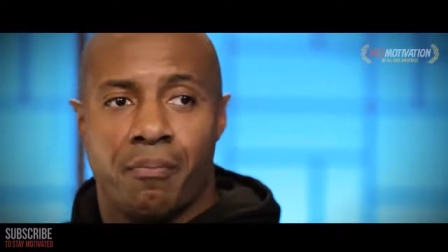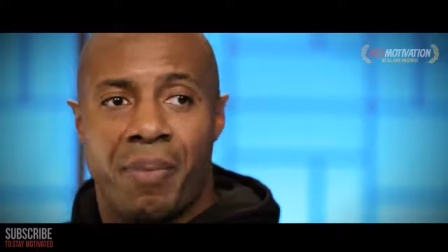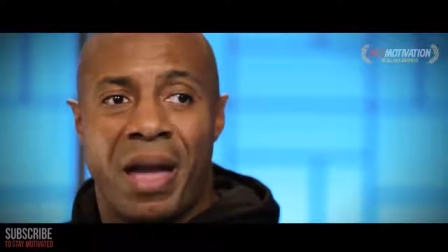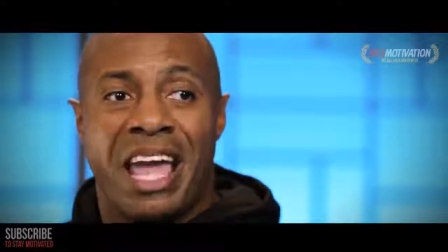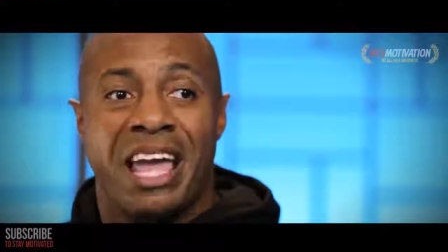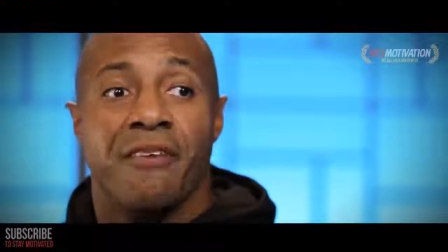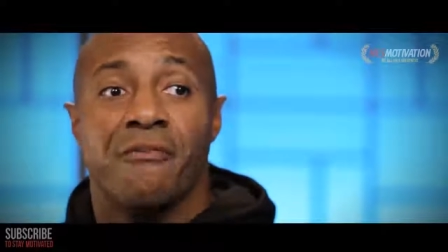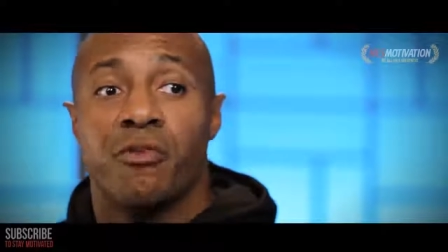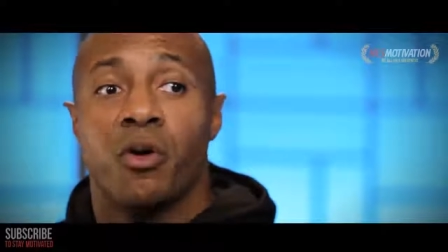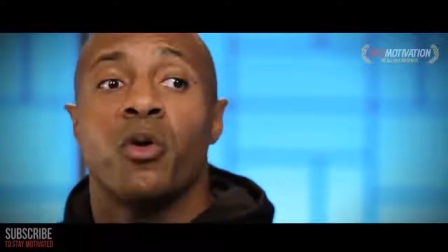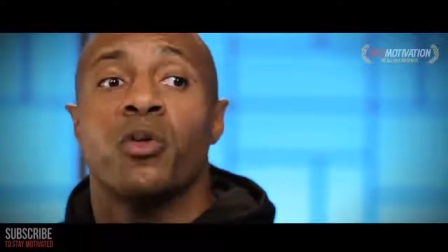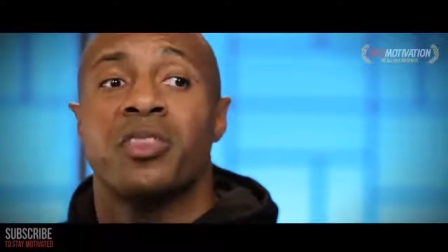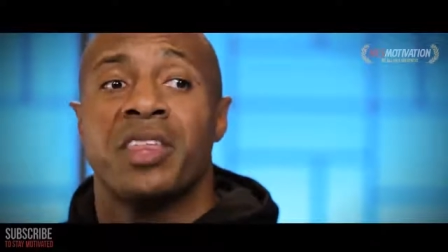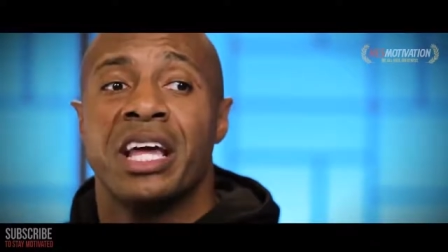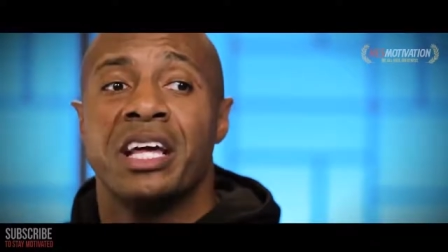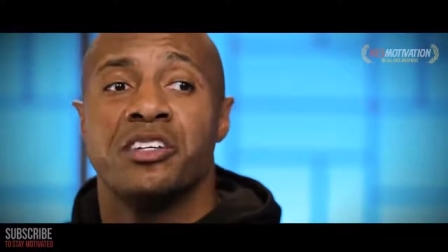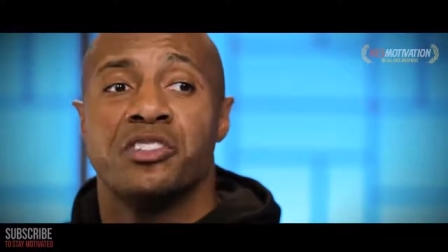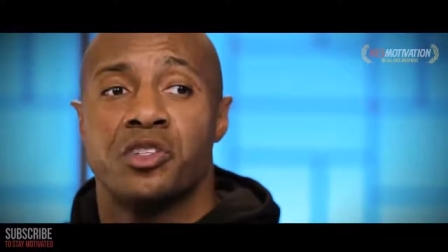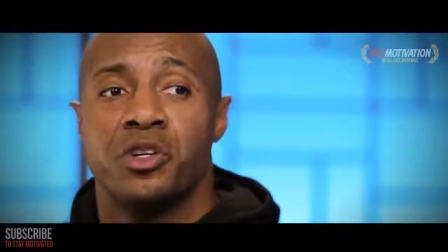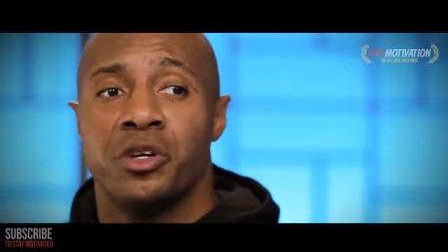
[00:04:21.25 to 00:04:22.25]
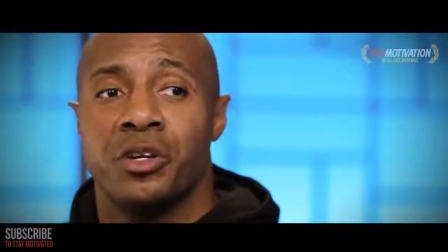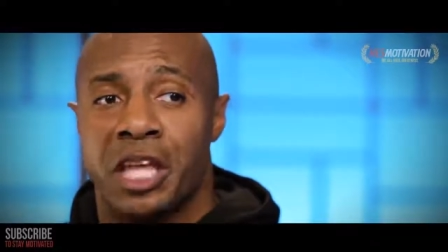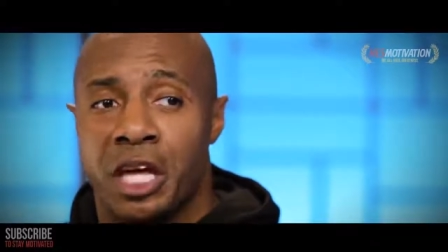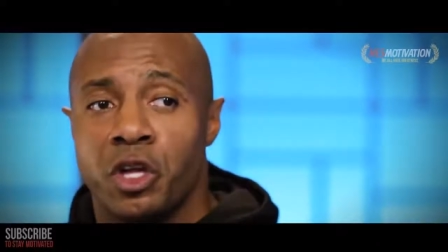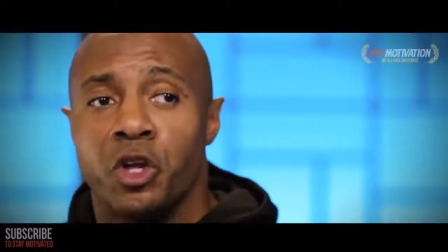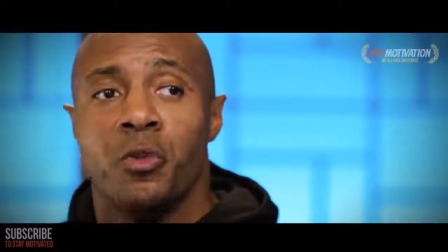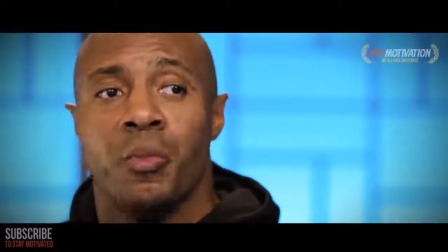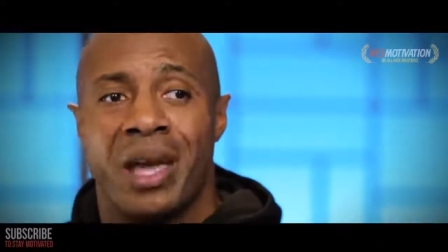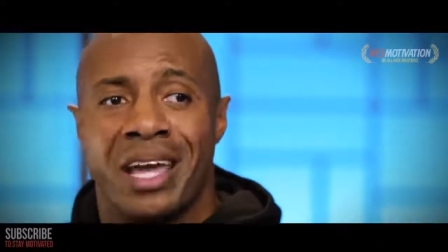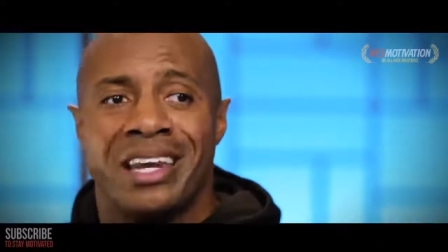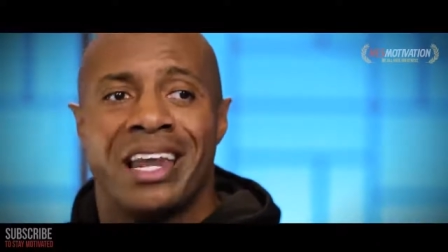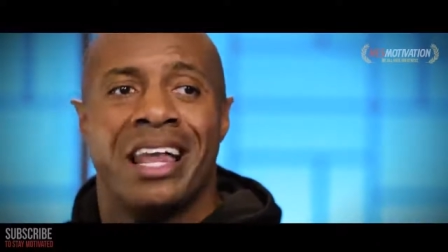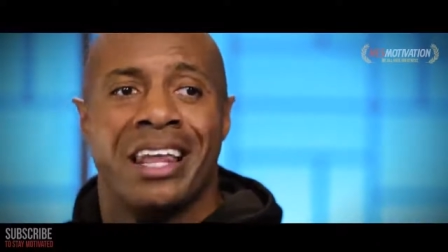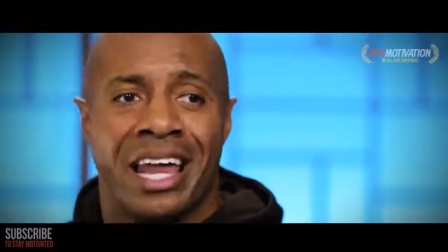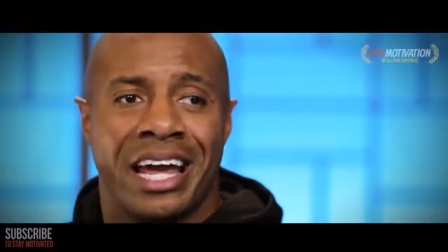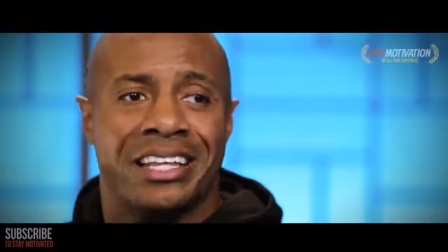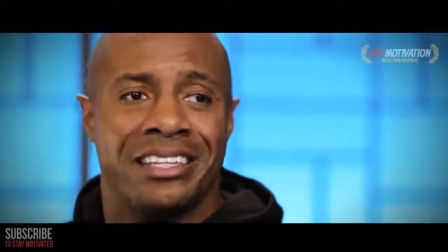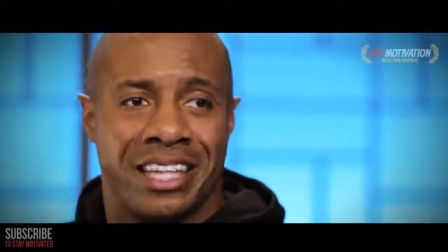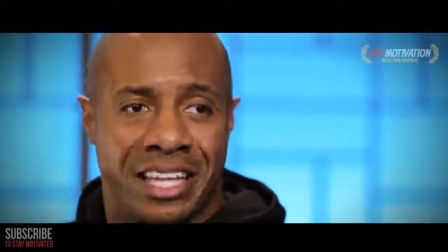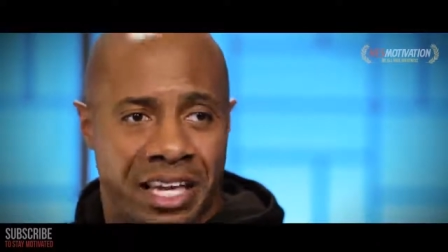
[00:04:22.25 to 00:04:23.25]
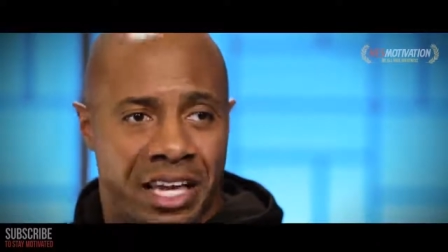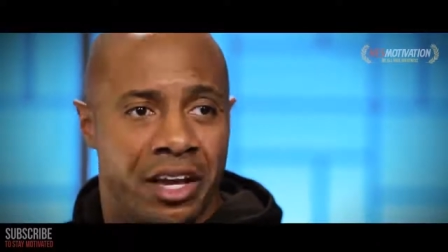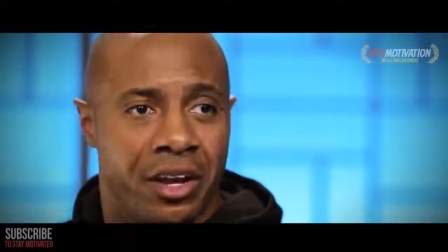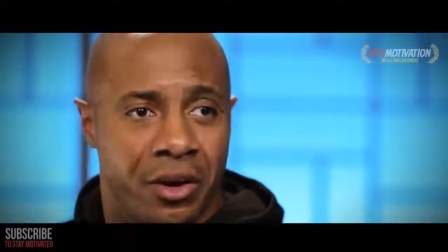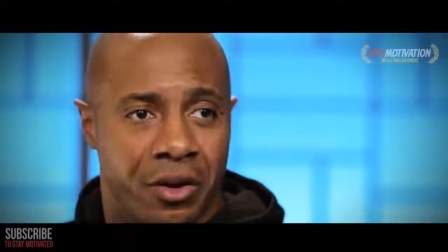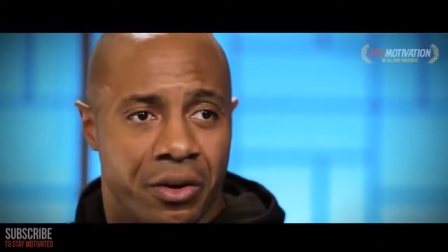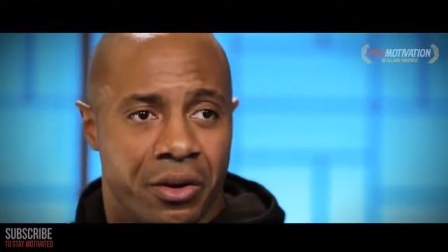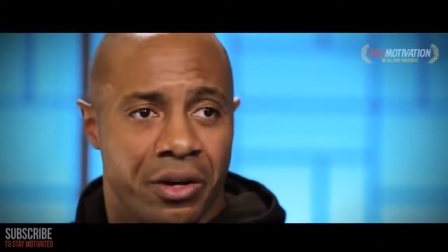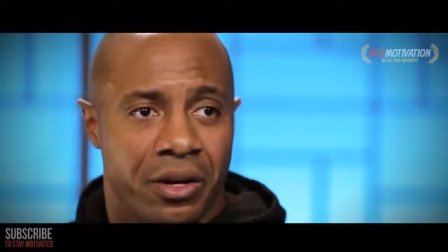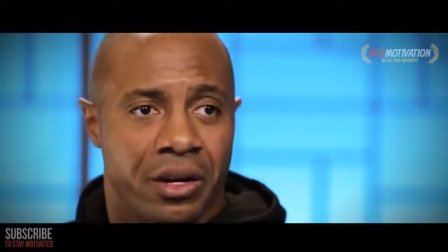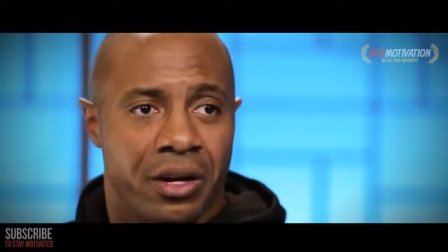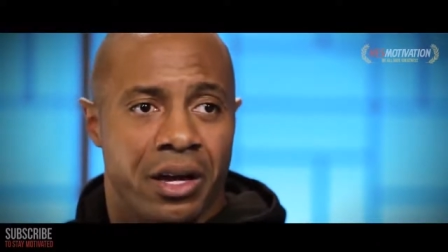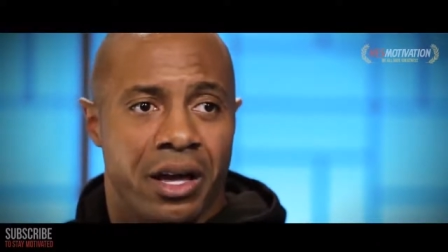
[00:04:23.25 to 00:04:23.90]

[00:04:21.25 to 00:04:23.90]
painful things to you that you may not like to hear?